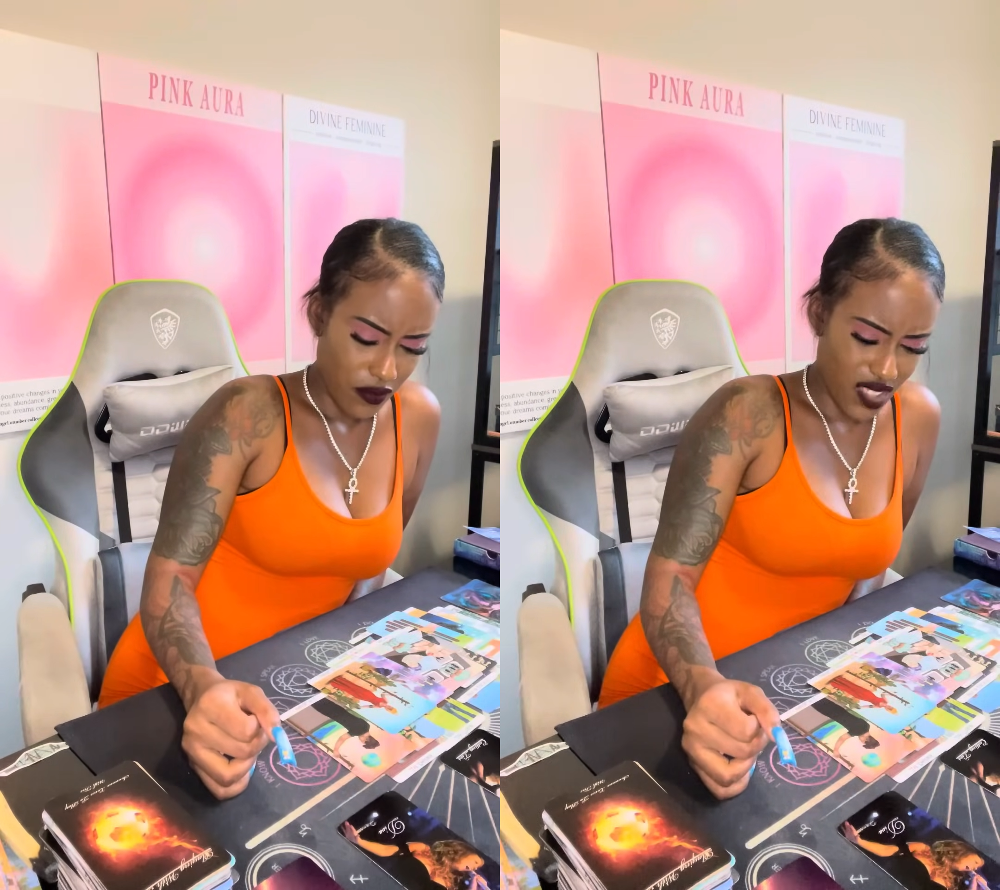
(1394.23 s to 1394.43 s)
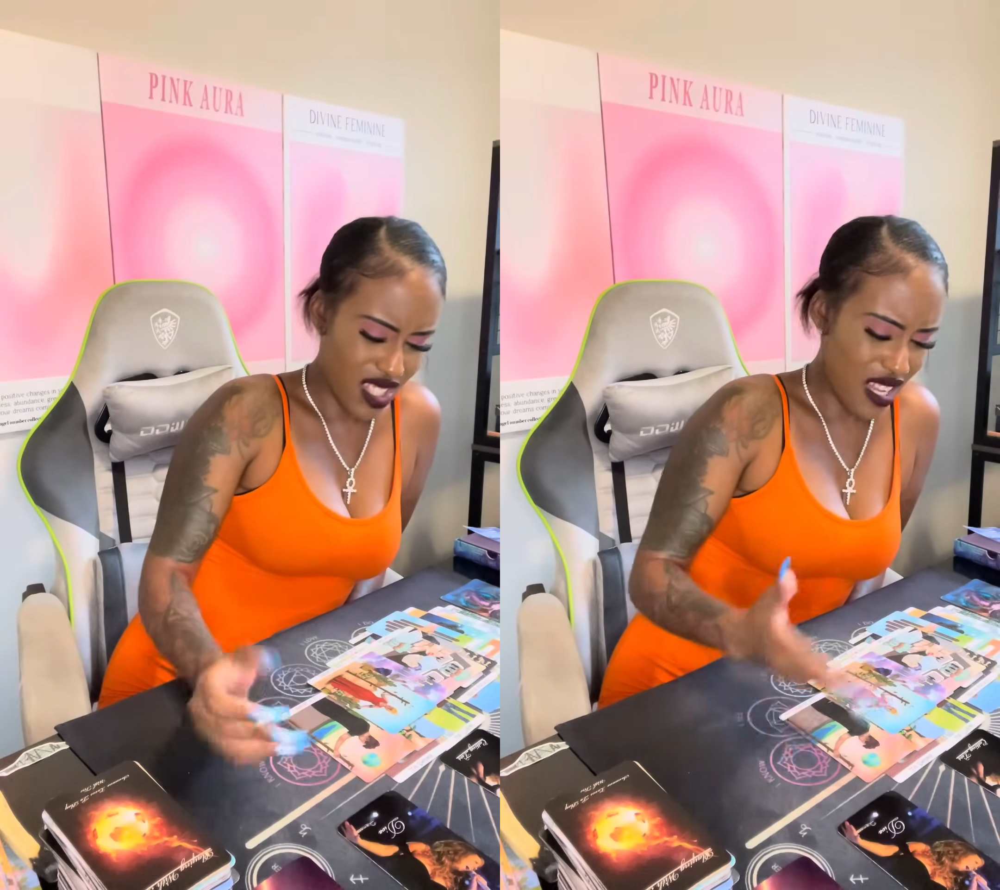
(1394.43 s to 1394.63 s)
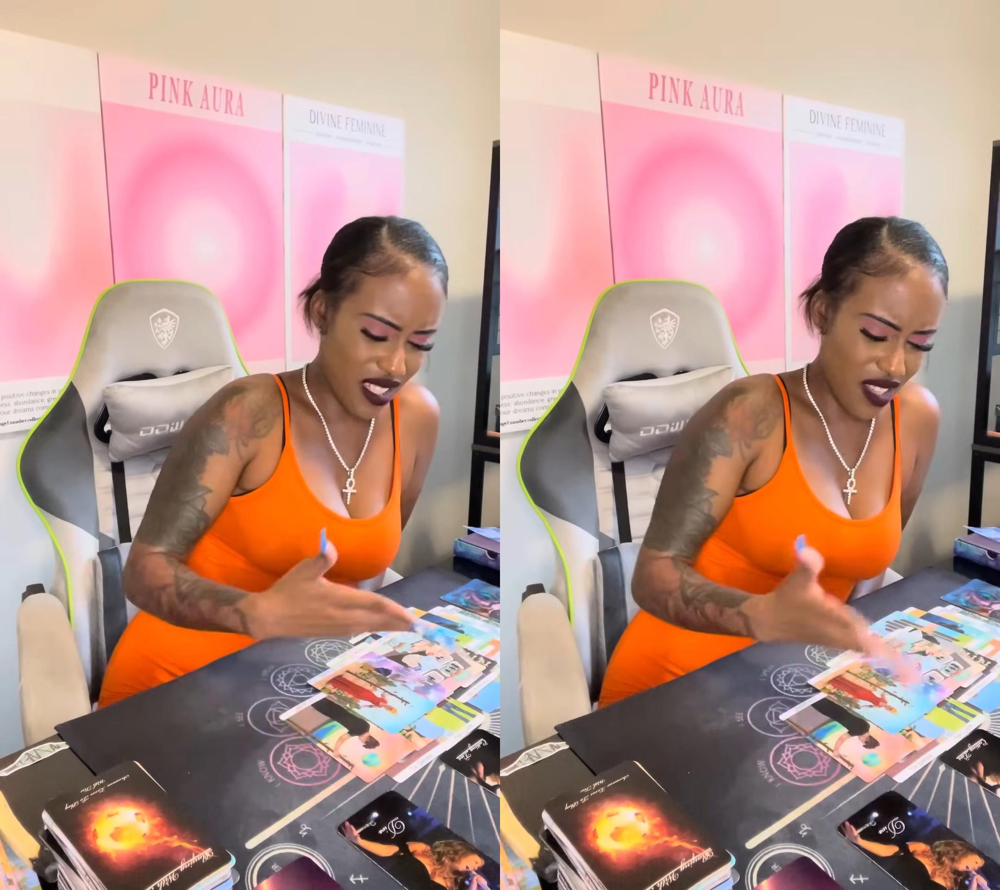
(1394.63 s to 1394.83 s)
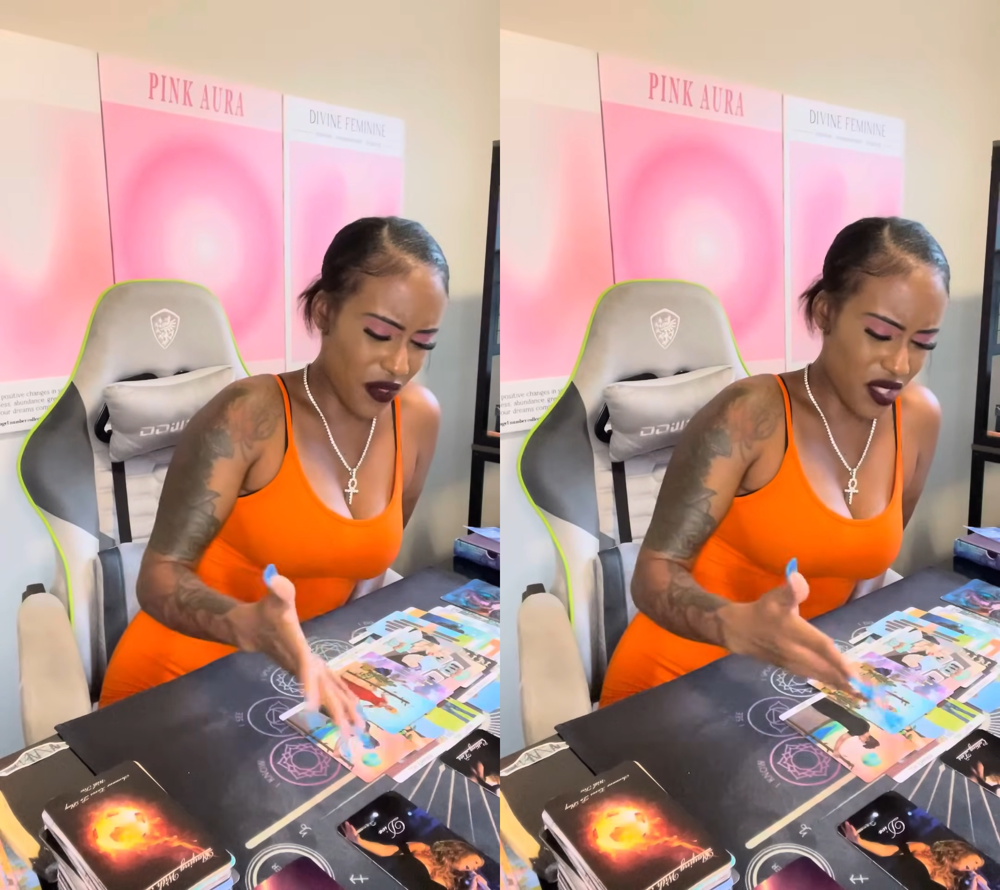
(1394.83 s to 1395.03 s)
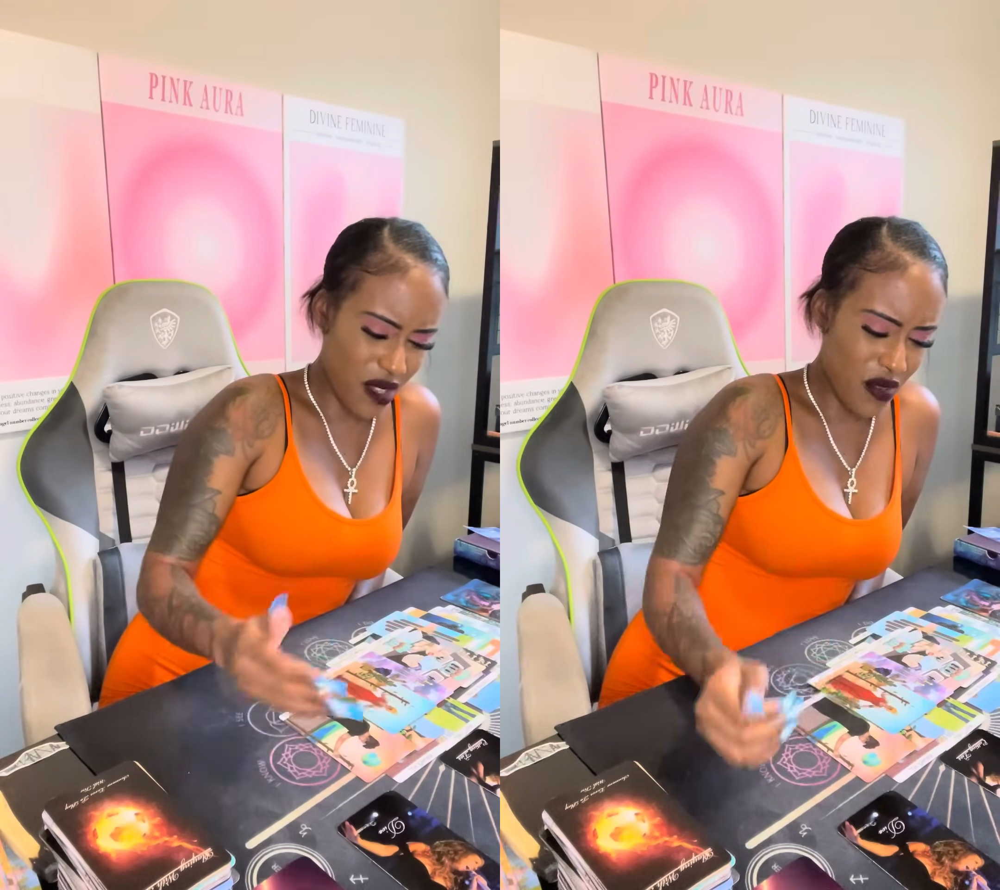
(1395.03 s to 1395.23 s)
It's like they,
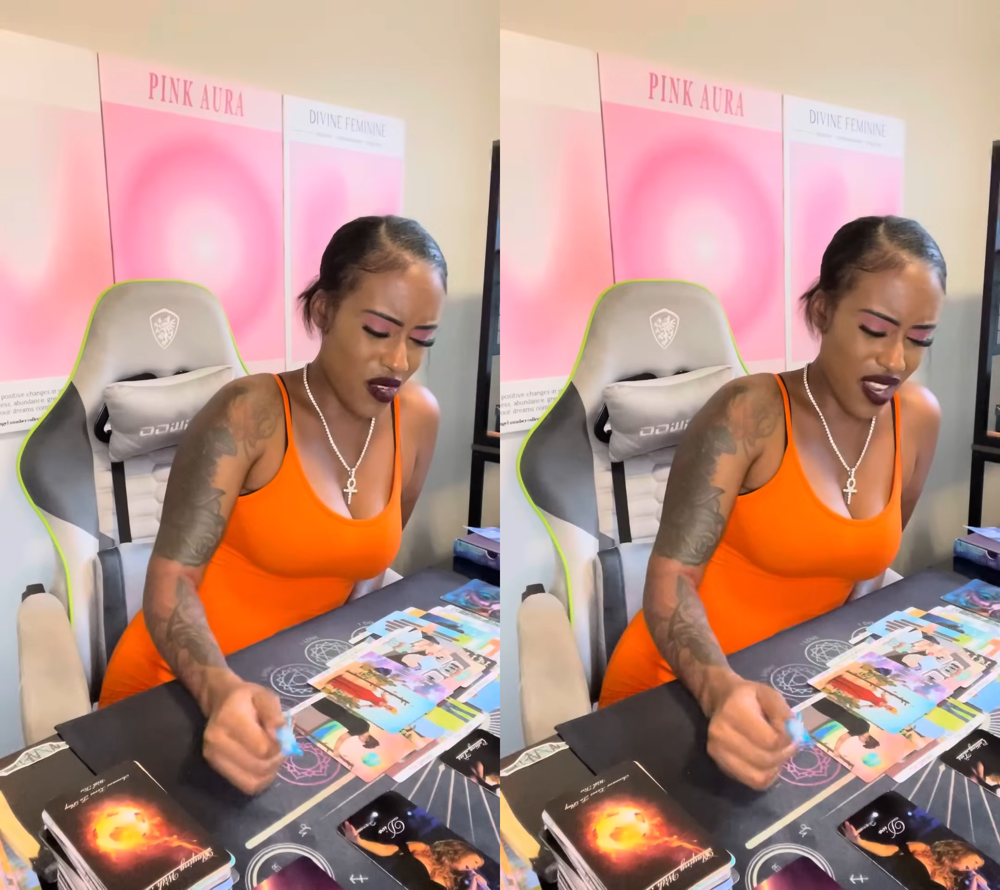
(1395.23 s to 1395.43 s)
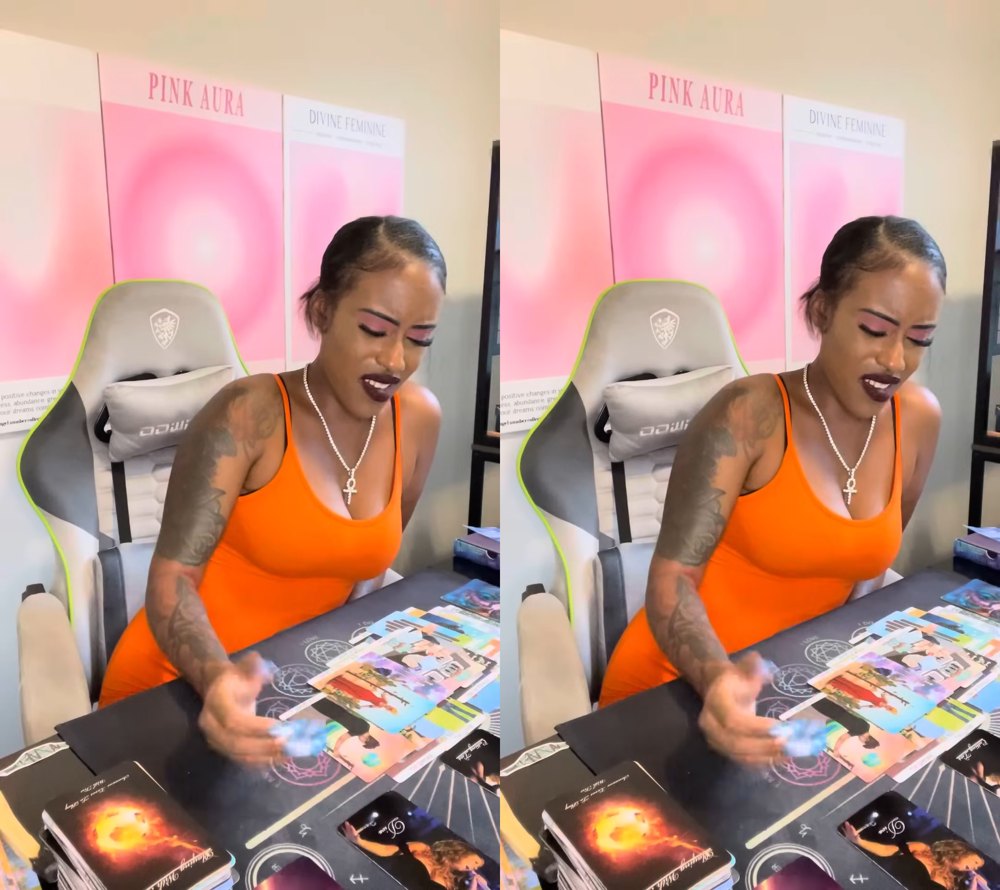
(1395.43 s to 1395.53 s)
for some of you, they,